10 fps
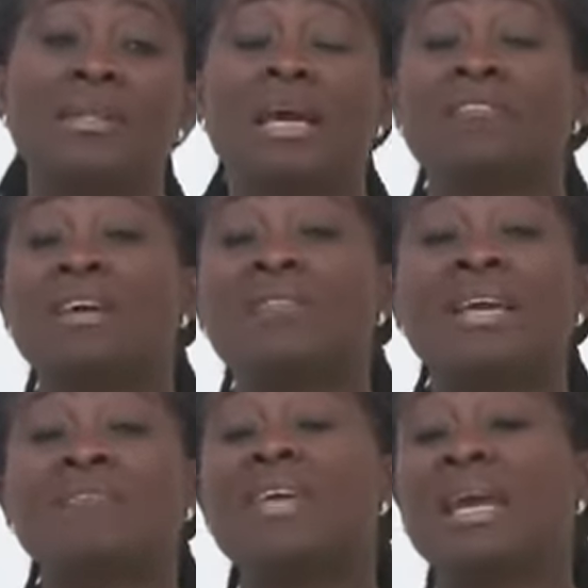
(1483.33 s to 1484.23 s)
they have never
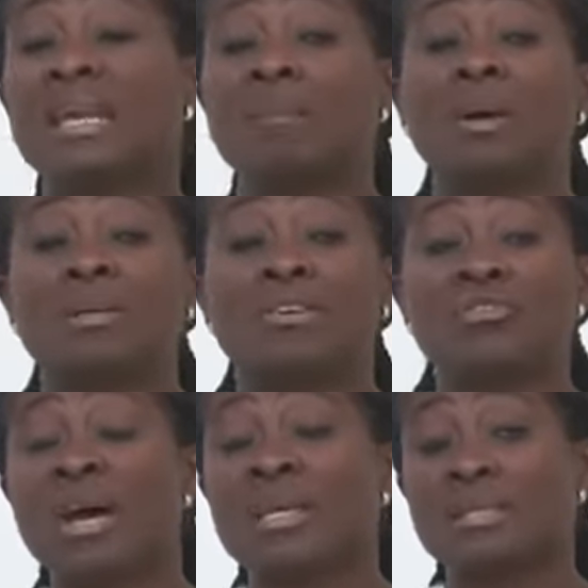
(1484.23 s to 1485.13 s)
even heard about the
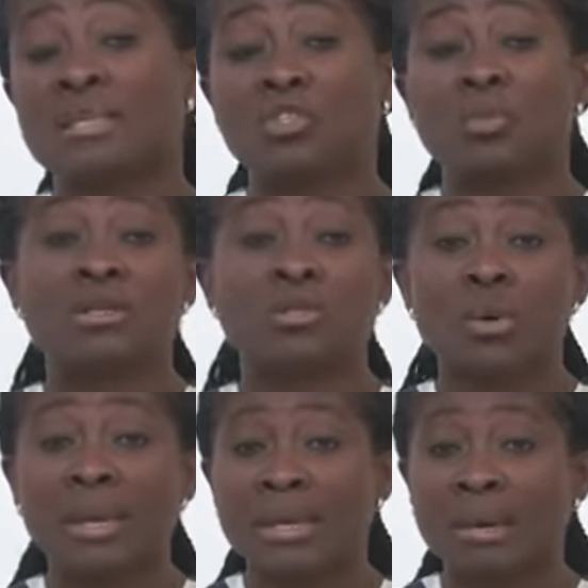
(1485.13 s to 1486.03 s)
drugs that you are
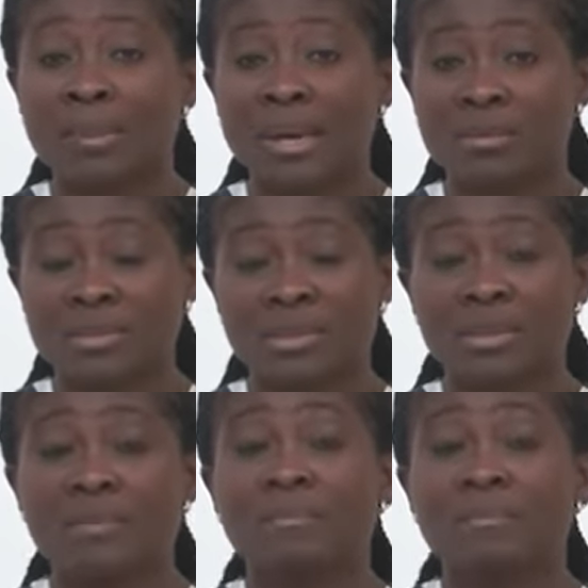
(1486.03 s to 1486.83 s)
talking about.